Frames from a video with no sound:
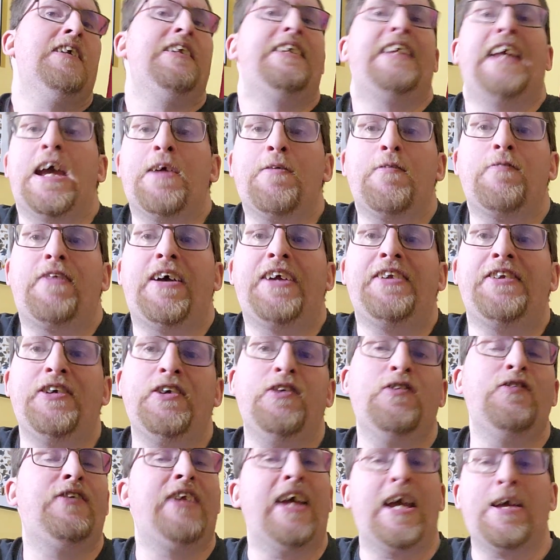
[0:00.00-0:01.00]
damn if I
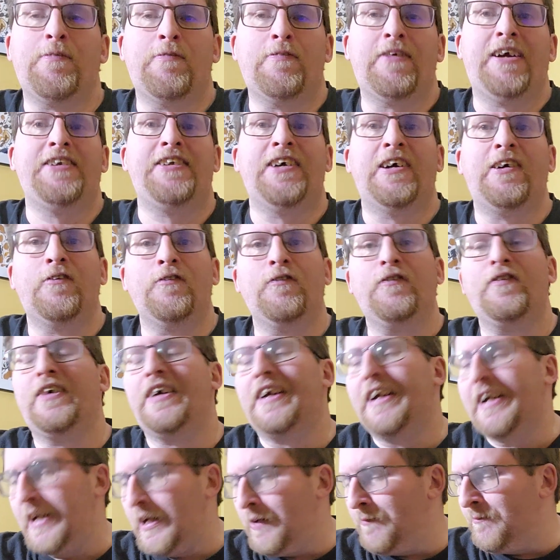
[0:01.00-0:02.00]
do, damn if I don't.
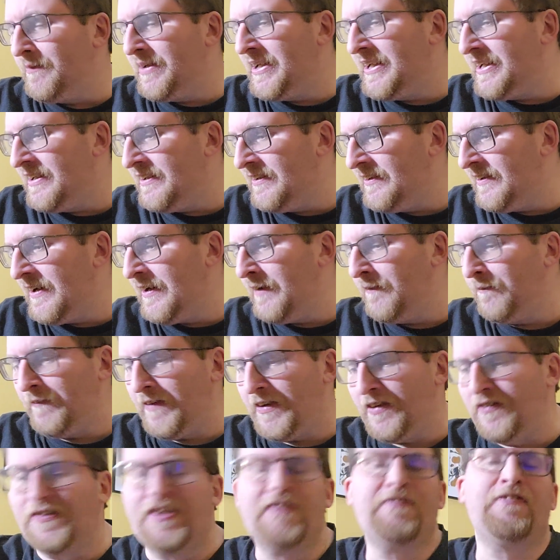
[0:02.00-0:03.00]
I mean,
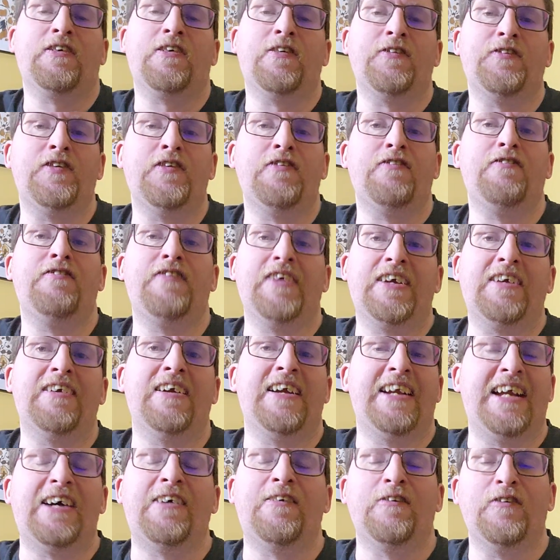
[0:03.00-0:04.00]
it's difficult to
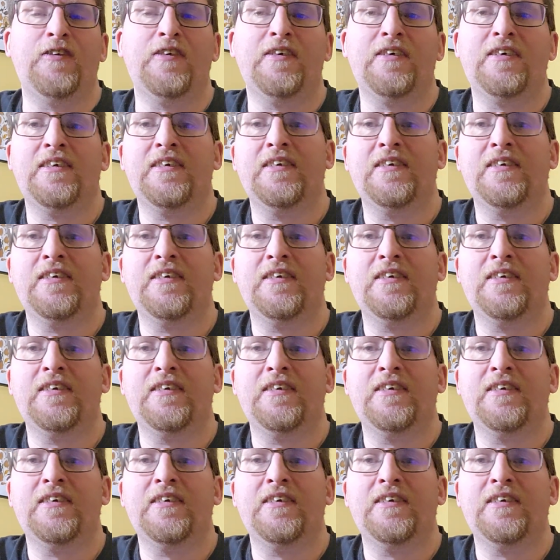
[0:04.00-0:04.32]
figure it out.